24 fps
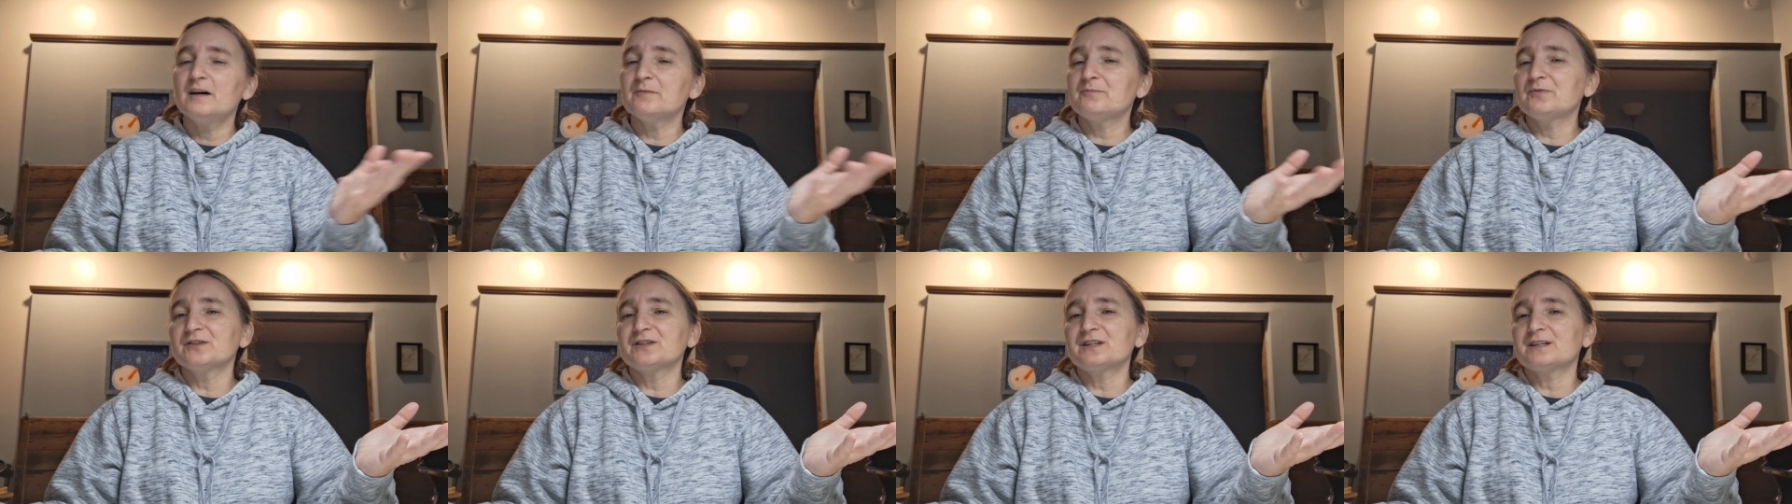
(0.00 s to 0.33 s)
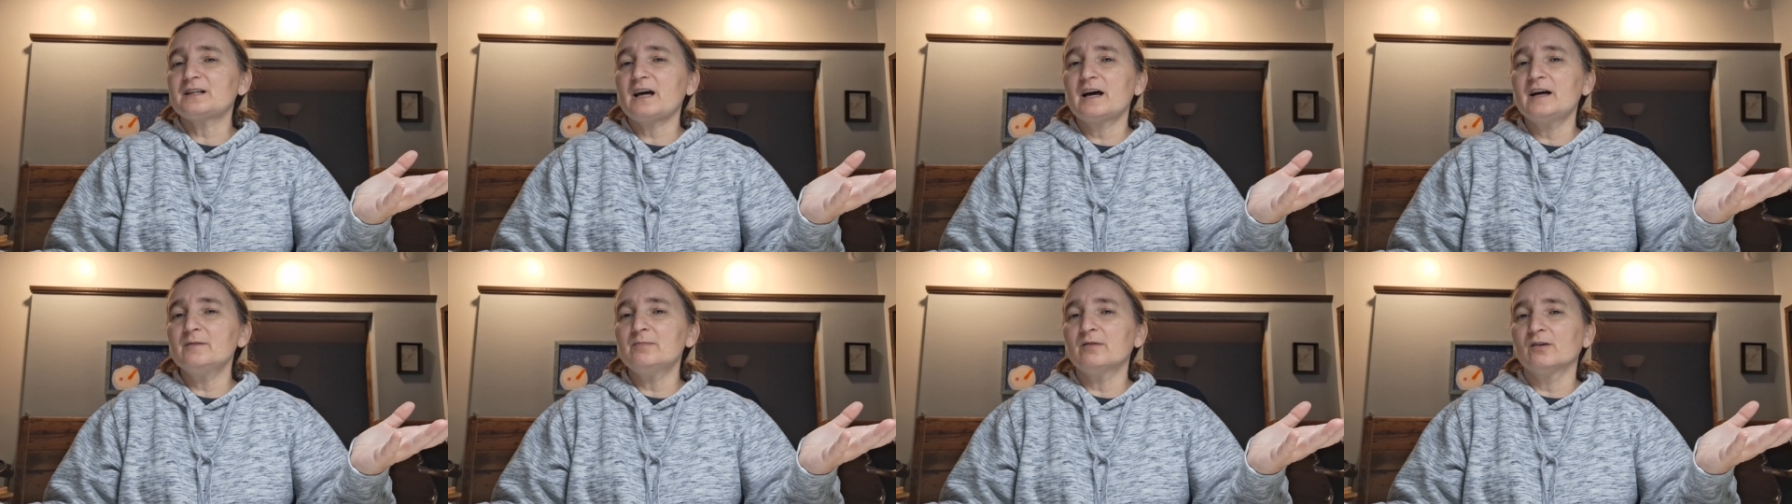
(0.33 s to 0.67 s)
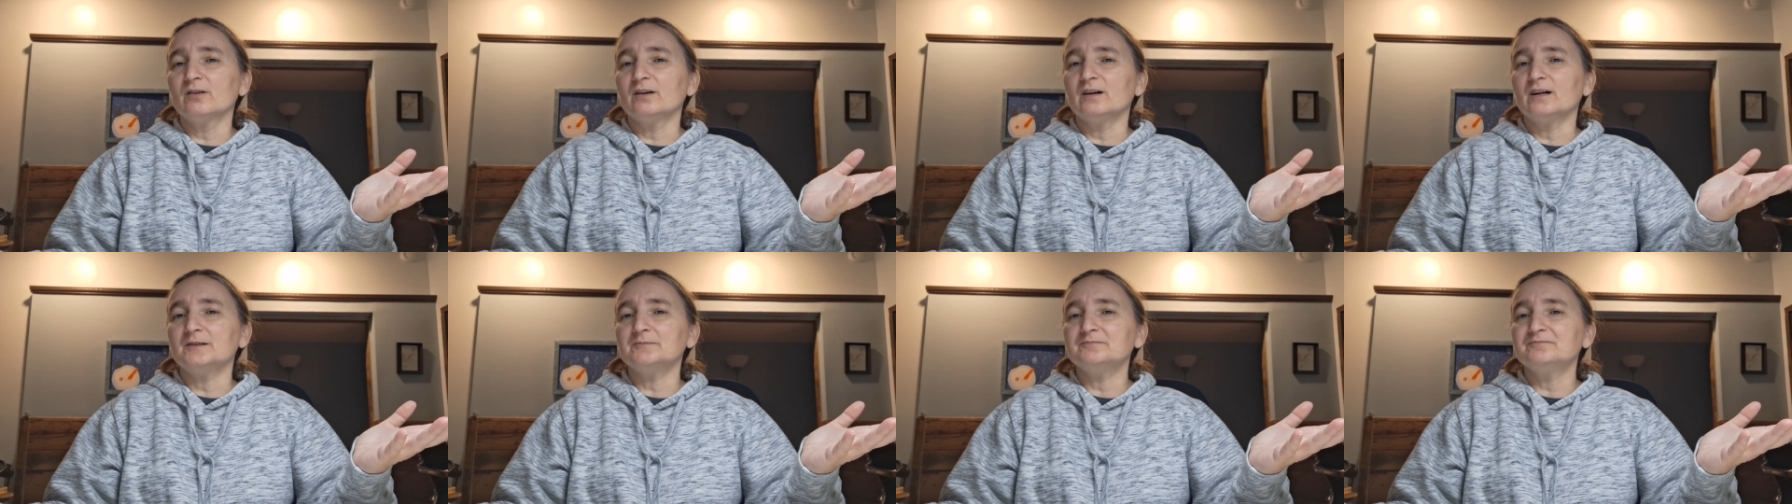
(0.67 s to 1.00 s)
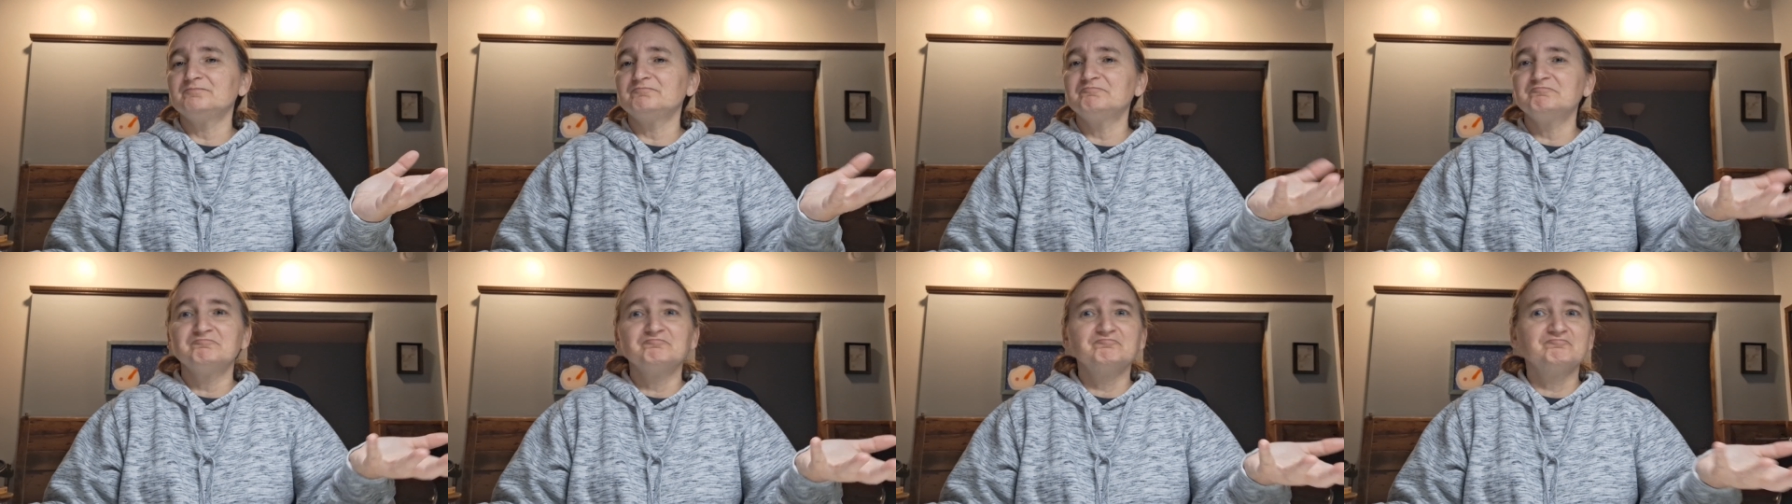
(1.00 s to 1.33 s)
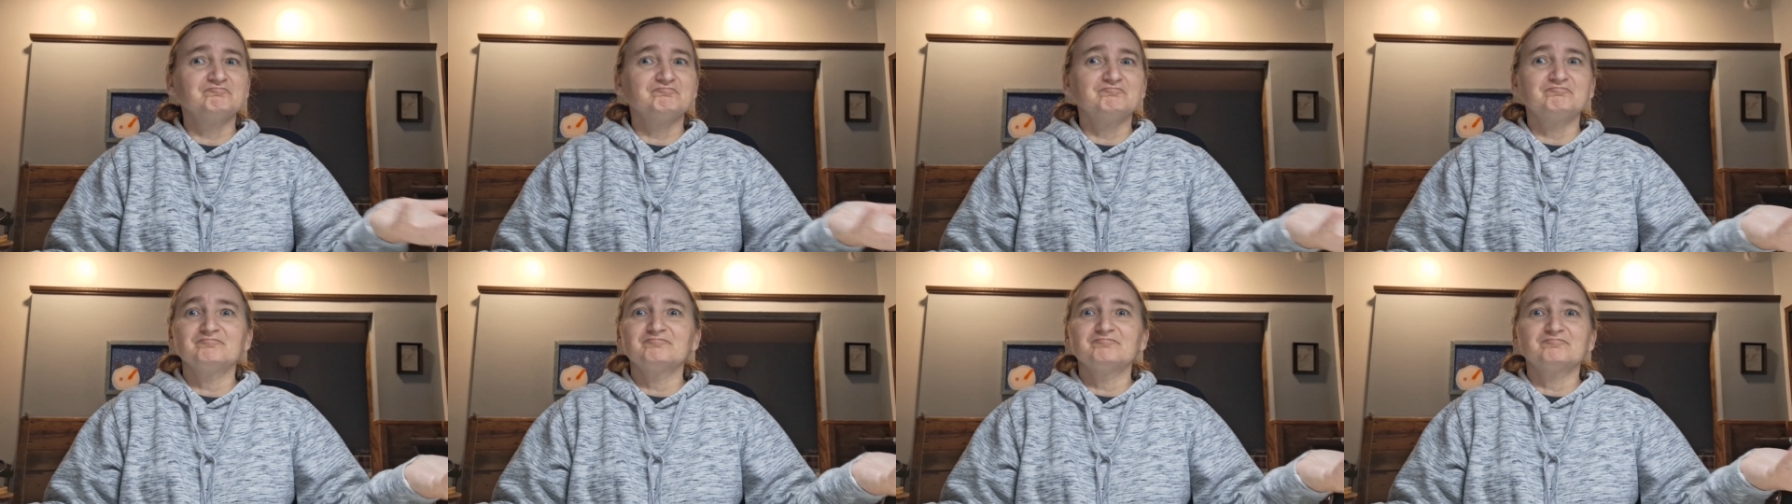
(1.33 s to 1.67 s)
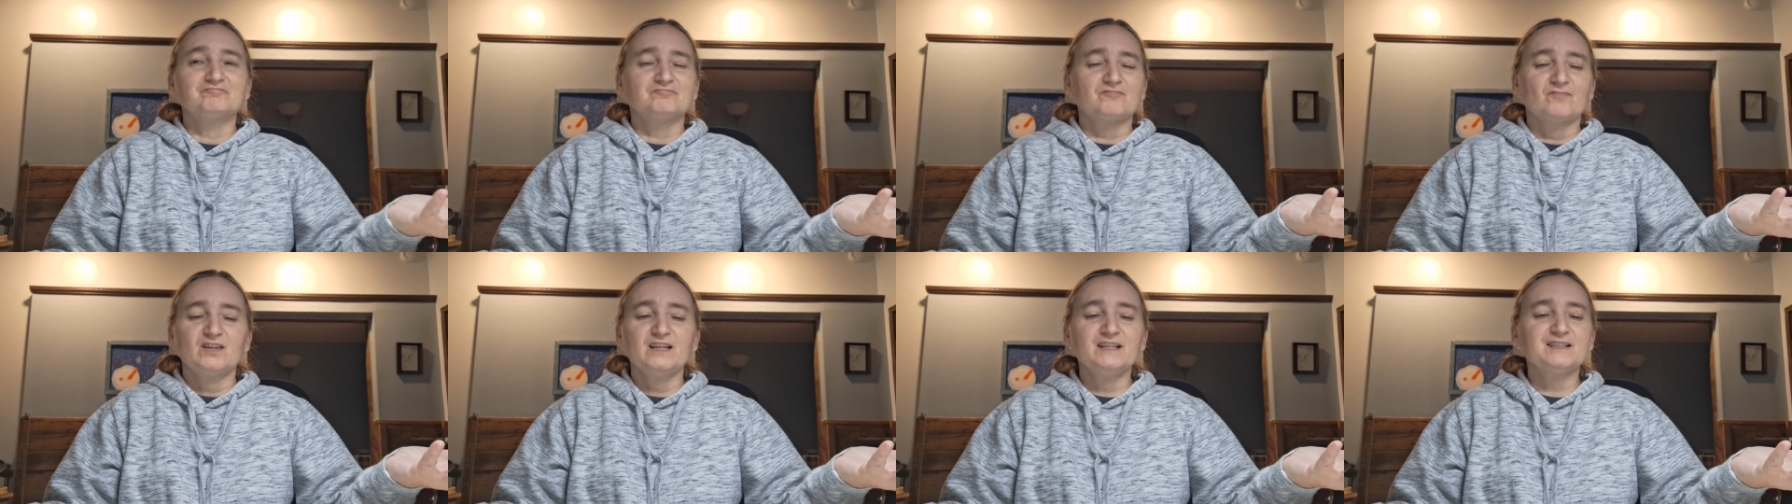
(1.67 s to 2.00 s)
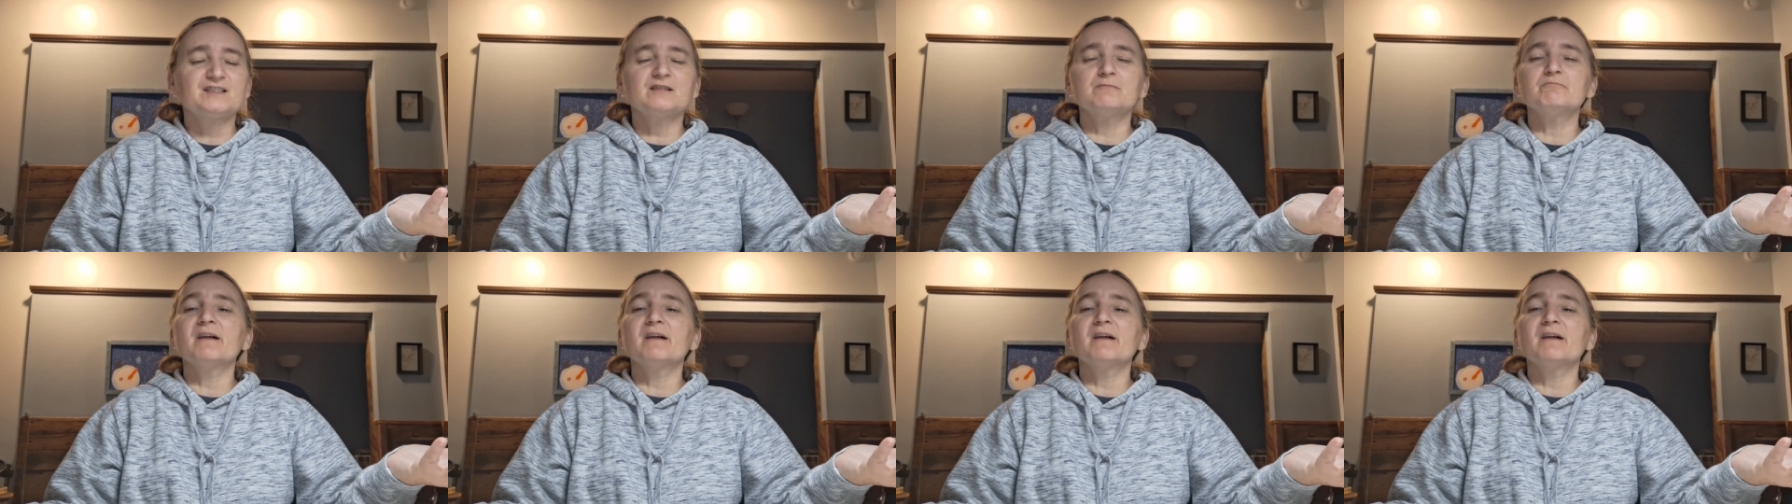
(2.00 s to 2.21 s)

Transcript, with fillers: and put the table up. It's